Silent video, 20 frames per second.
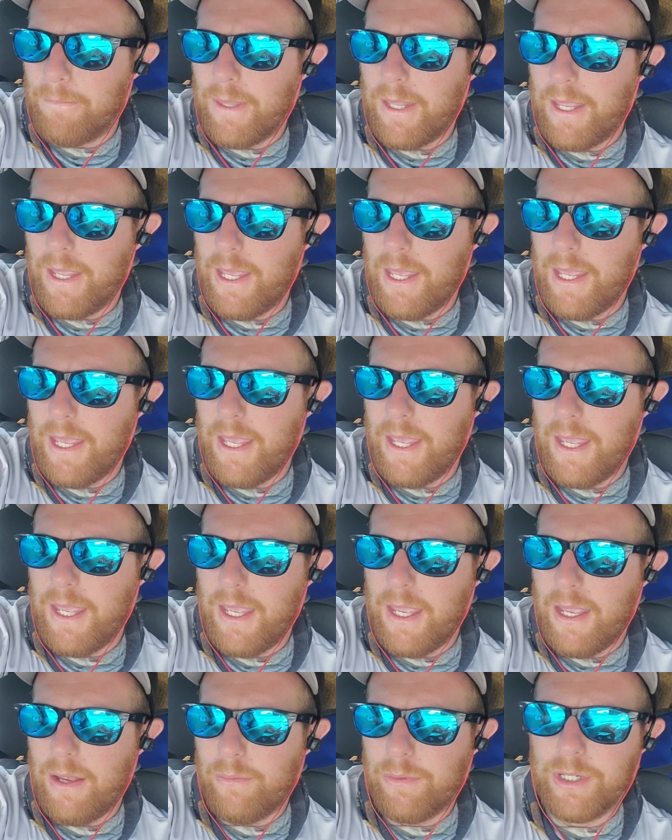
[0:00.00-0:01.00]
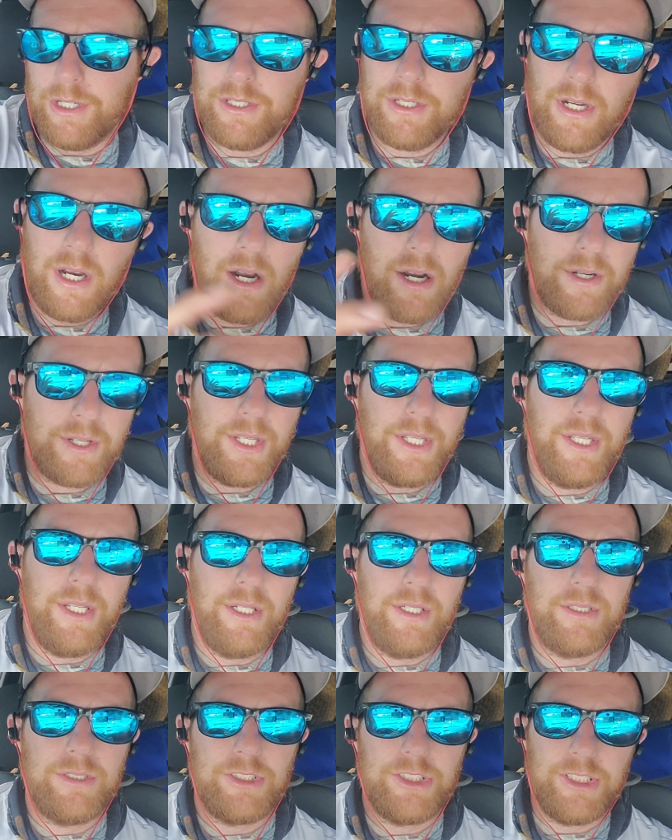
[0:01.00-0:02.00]
and we're
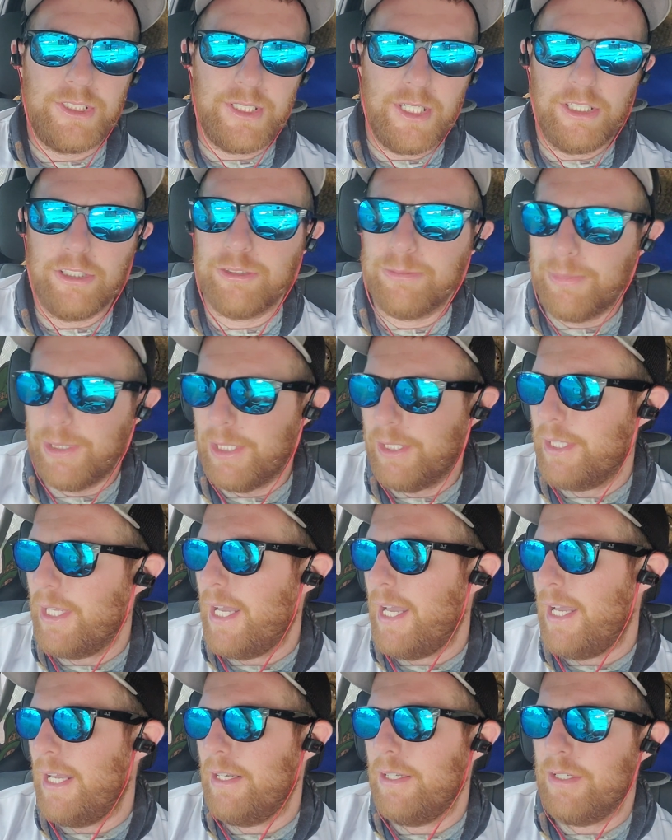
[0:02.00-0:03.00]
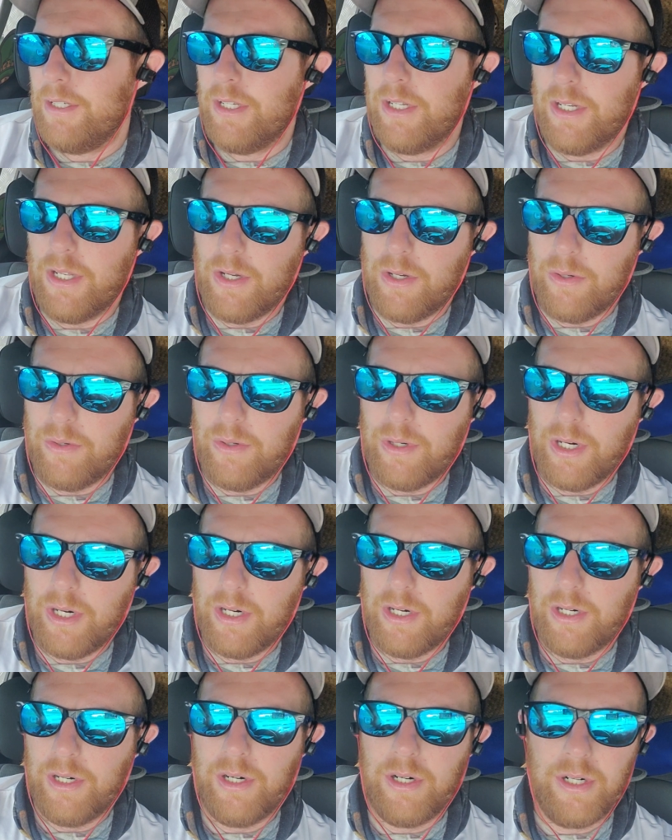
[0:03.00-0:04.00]
talking. She tells me that, you know,
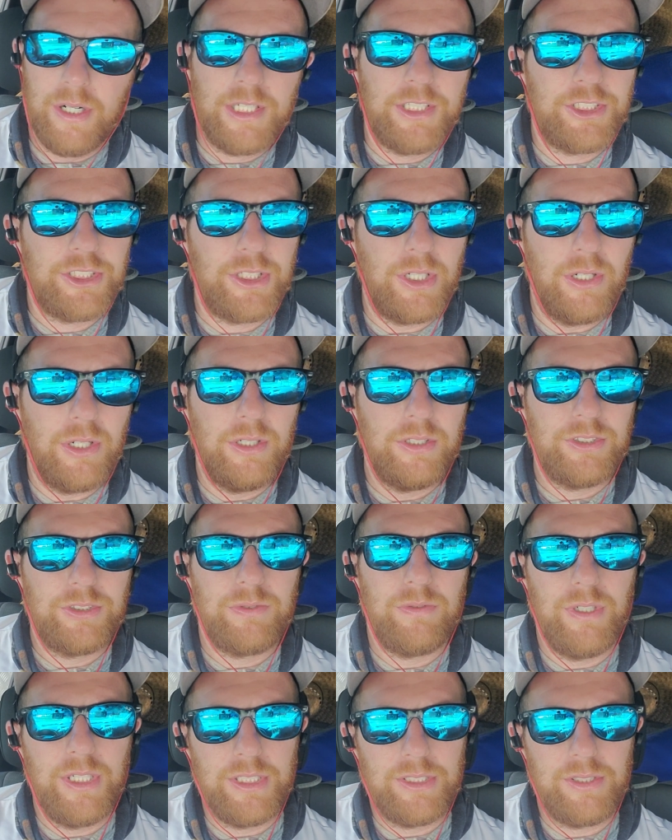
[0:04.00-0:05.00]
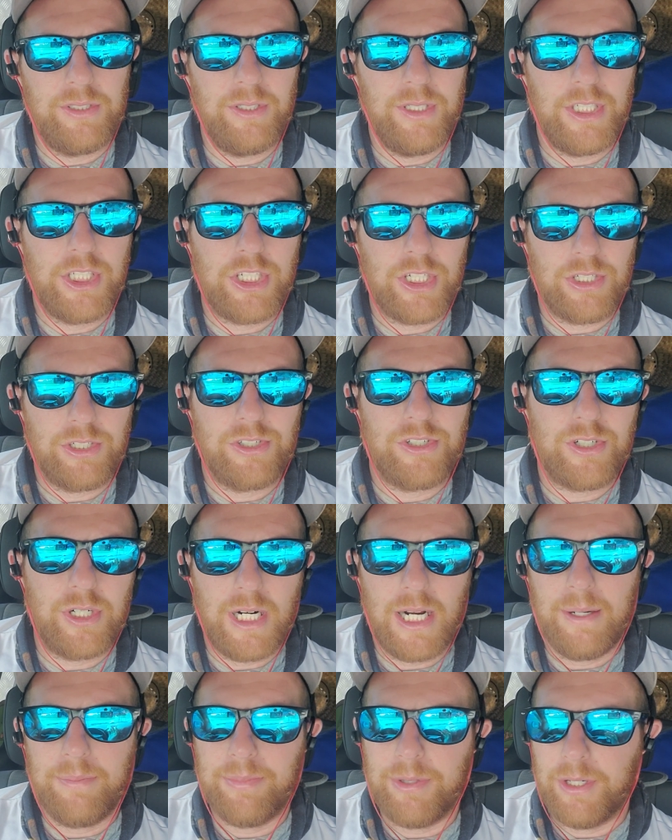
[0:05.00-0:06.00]
her insurance recently just
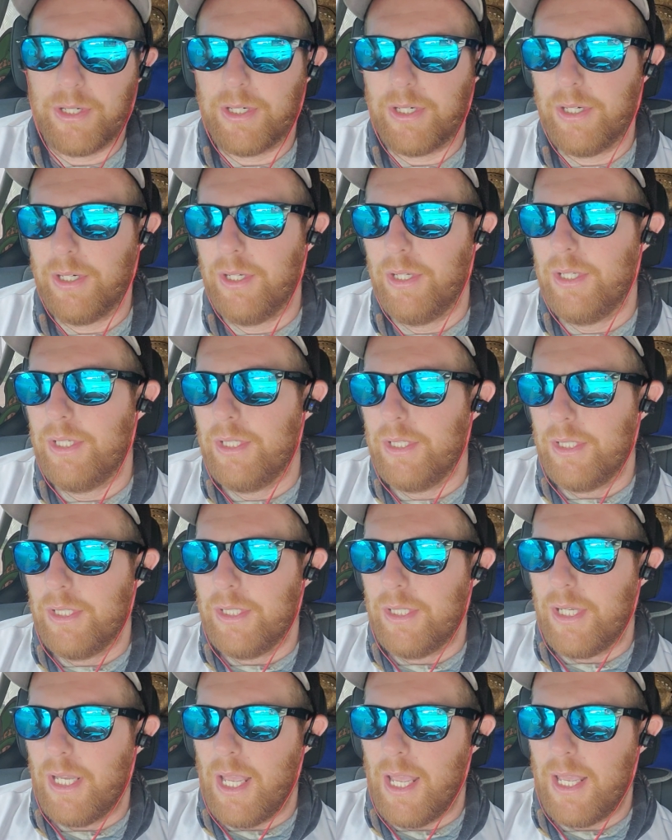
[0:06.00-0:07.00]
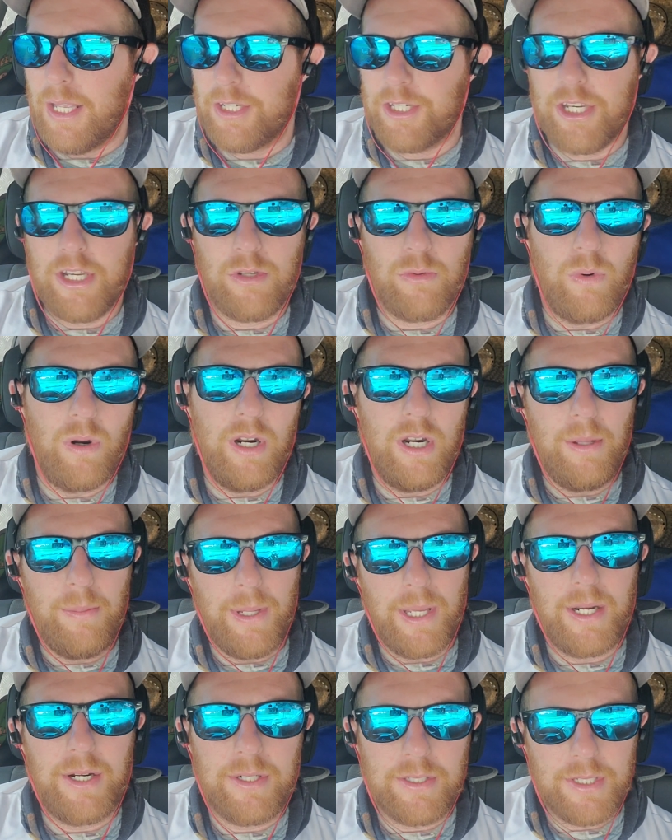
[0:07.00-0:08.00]
dropped her and she's worried
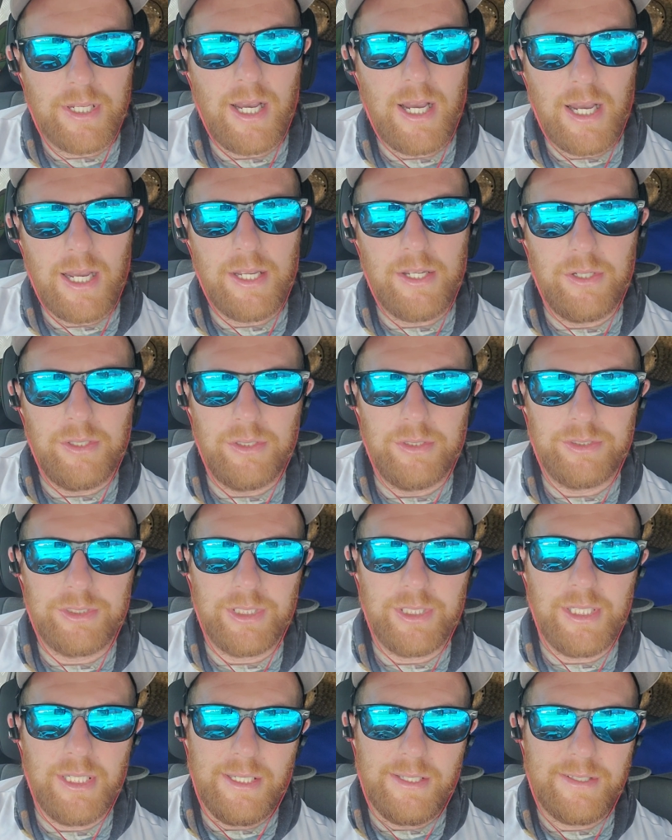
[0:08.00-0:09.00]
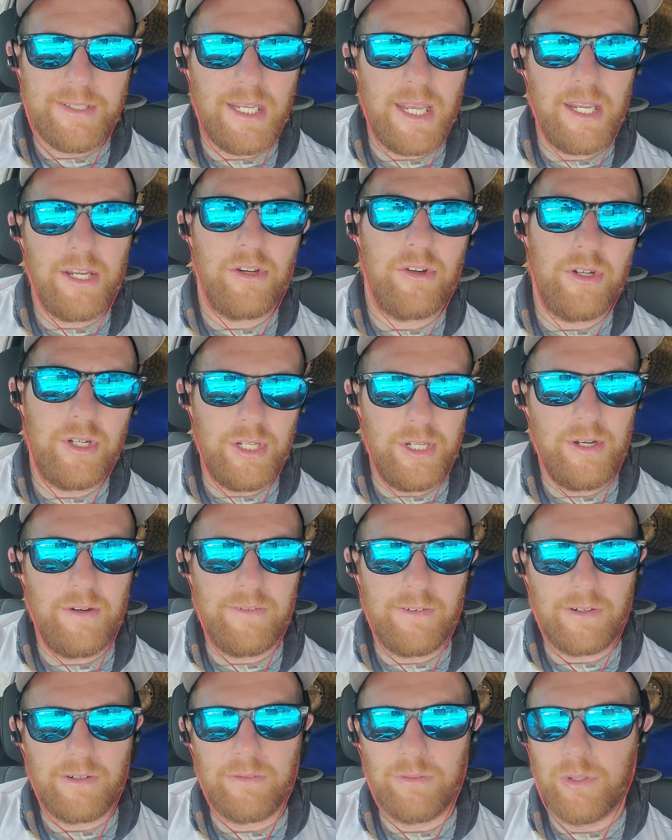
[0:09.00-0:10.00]
about her tiles and the integrity of
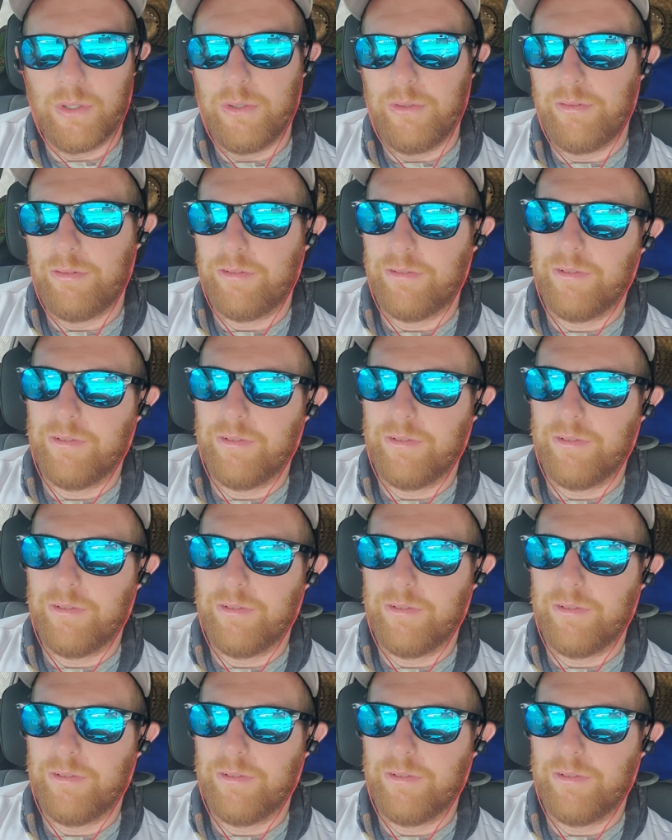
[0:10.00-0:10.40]
her roof.